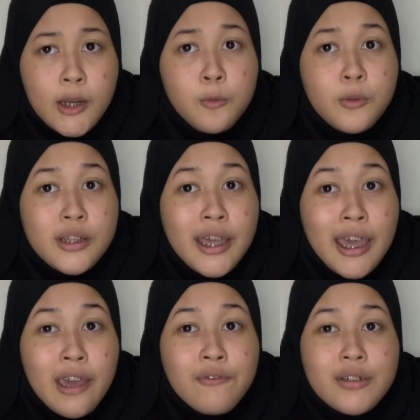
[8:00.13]
will
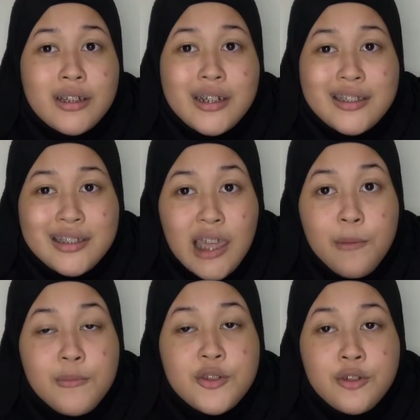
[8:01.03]
have the
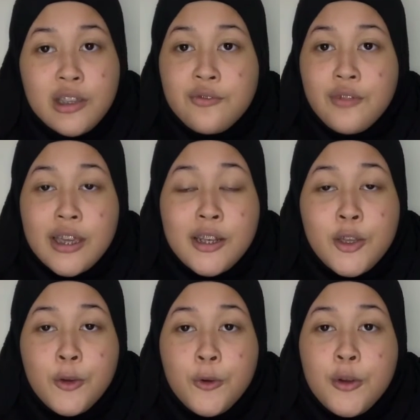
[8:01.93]
same stress
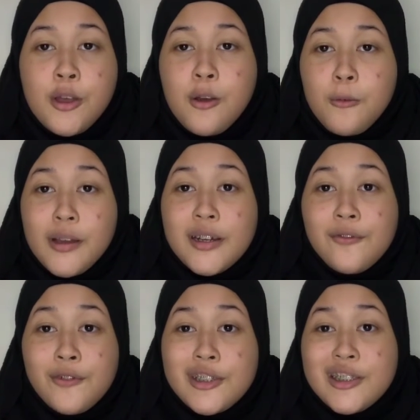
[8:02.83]
value when the
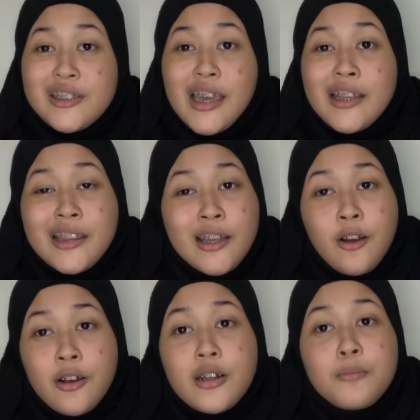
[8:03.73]
force is acting
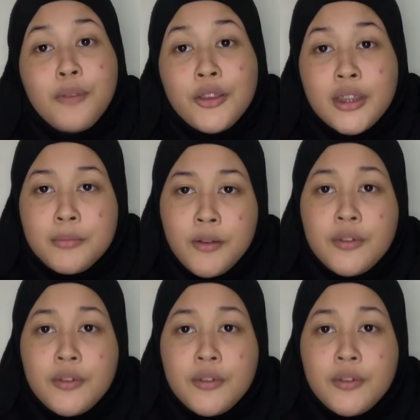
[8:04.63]
on the bottom of the